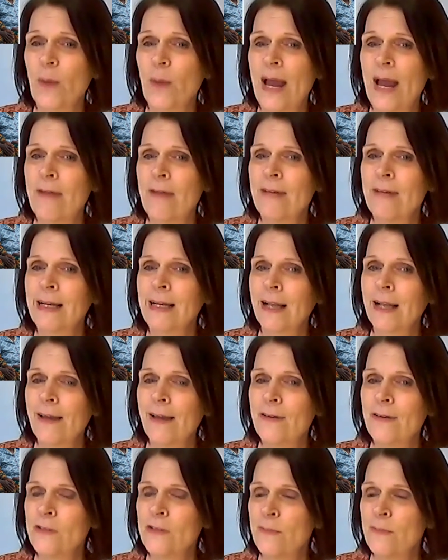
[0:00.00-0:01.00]
wearing
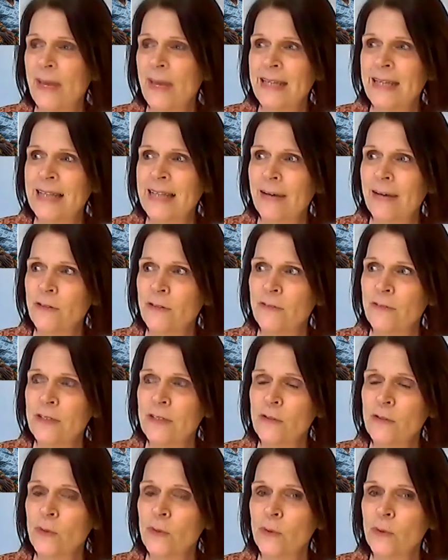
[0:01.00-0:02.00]
clothes made out of
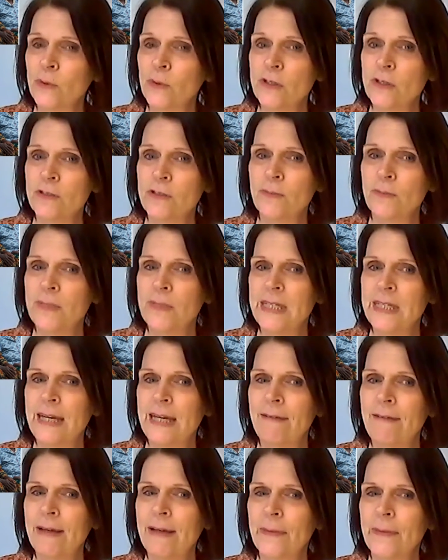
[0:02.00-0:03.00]
this gorgeous
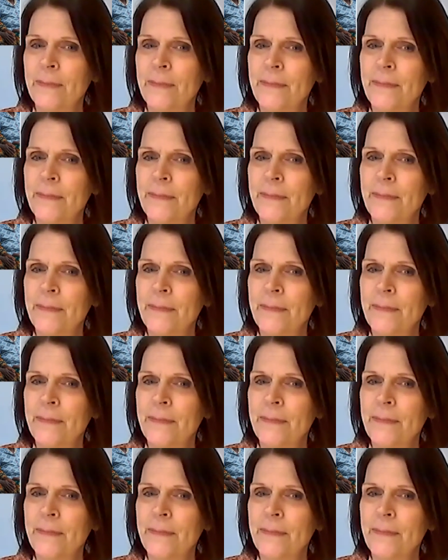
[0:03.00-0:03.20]
material.